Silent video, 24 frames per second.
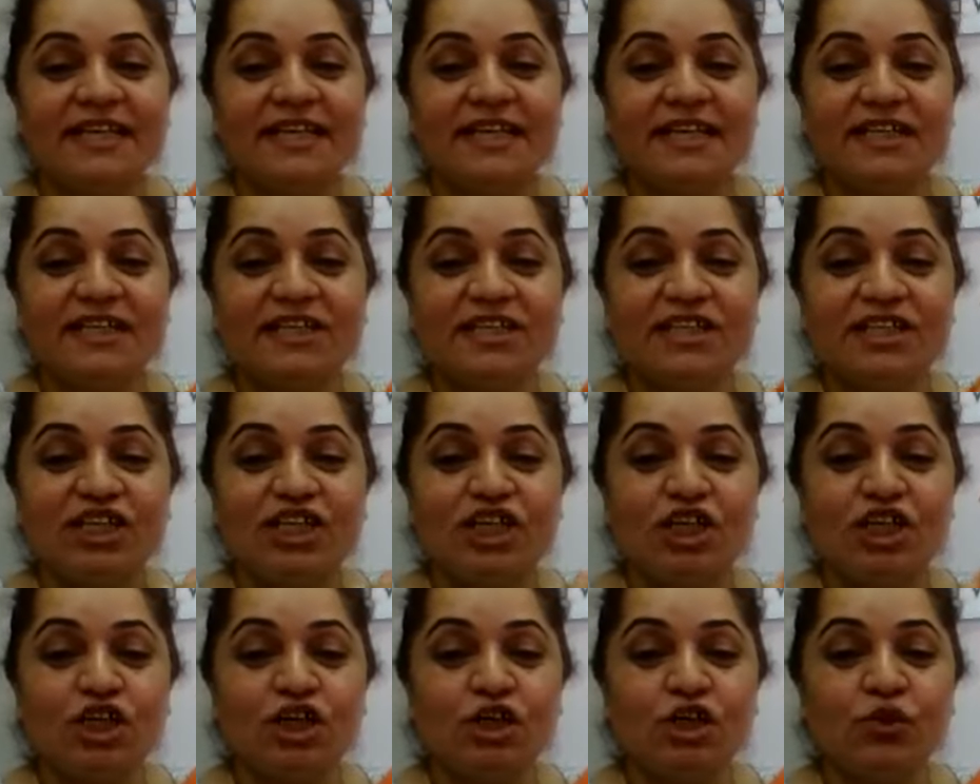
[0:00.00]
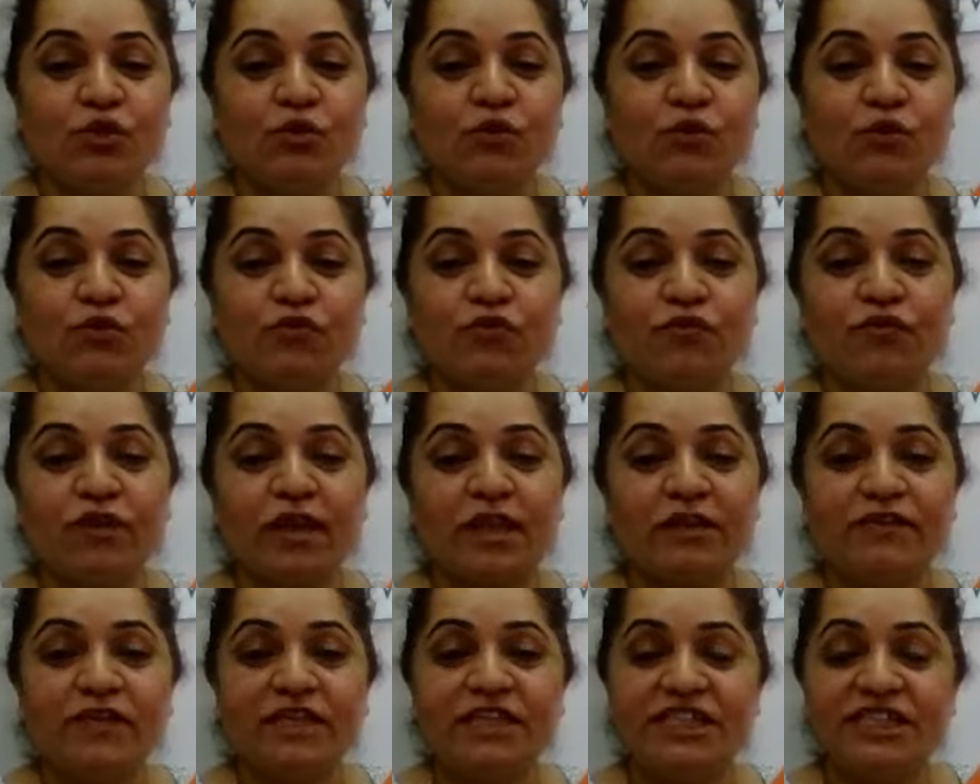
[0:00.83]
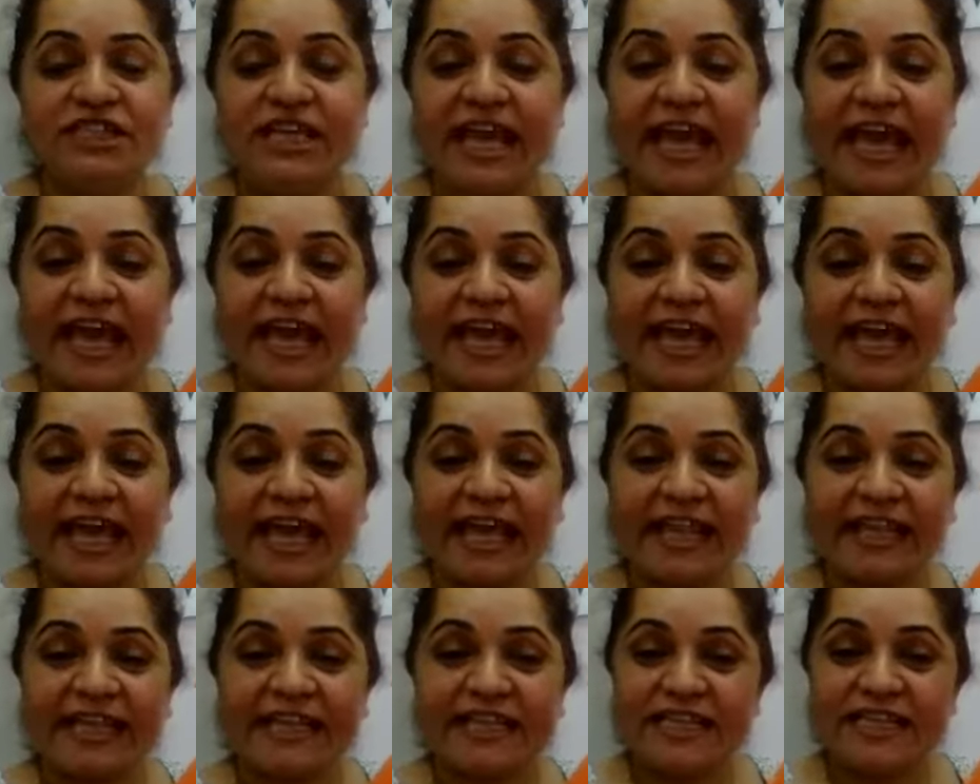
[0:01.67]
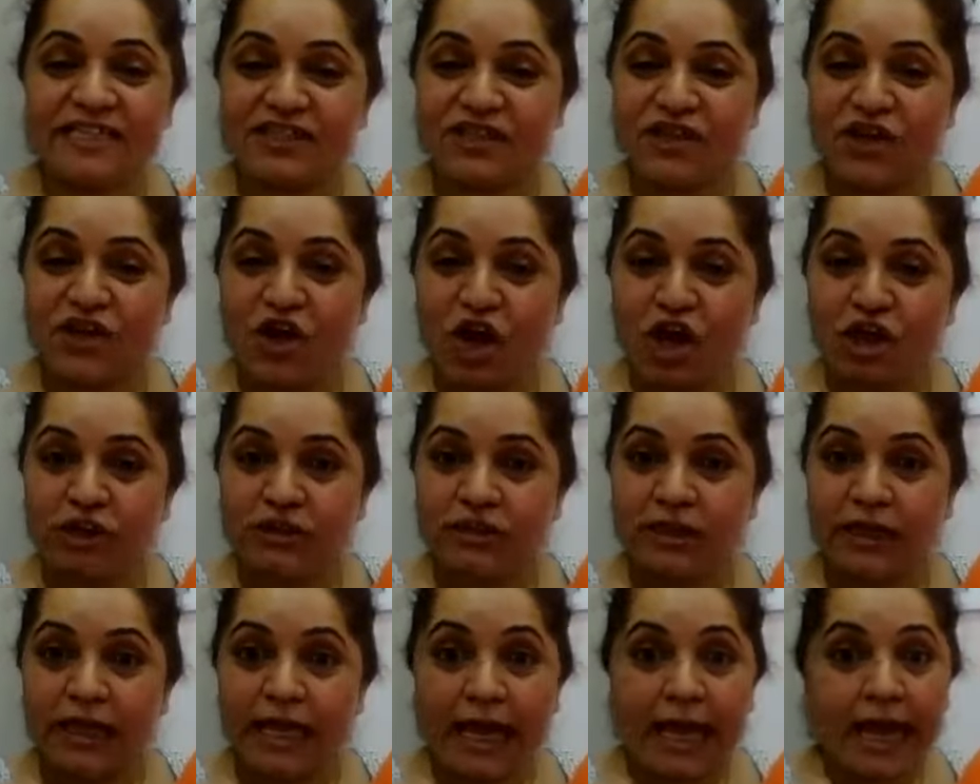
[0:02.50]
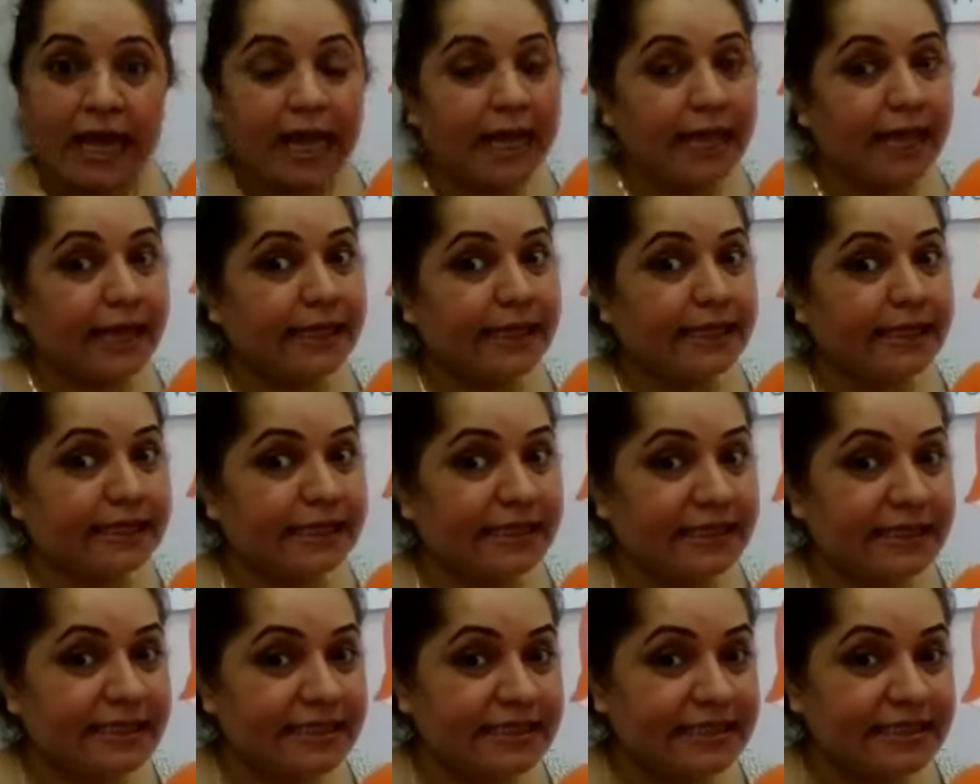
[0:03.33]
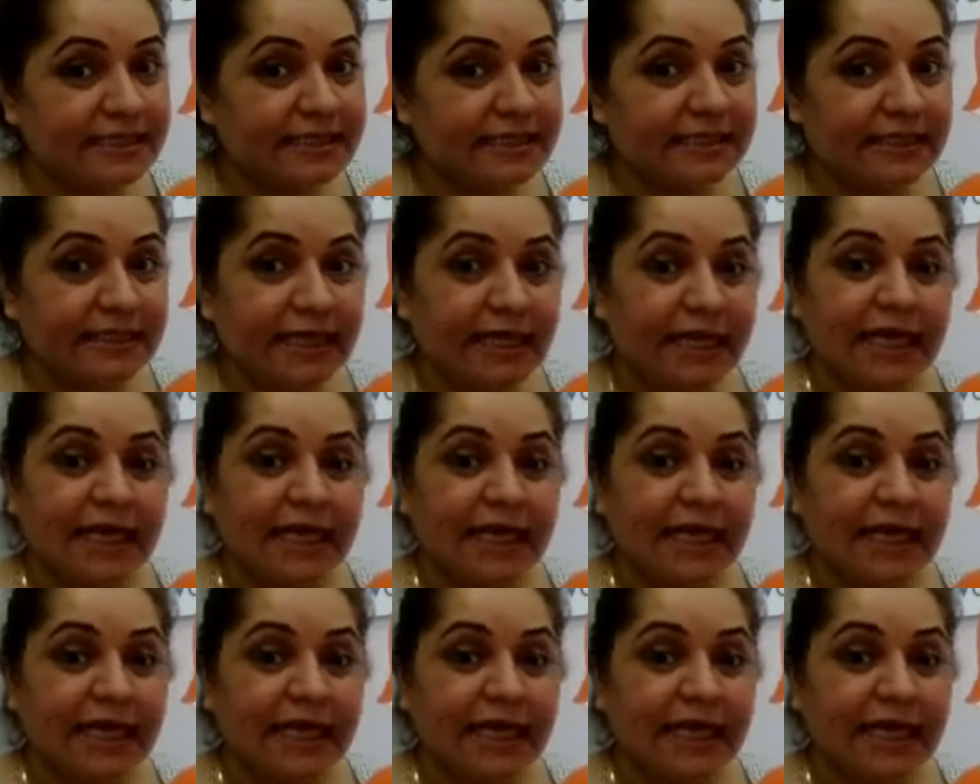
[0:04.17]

Very cute fluffy tail it has got. And this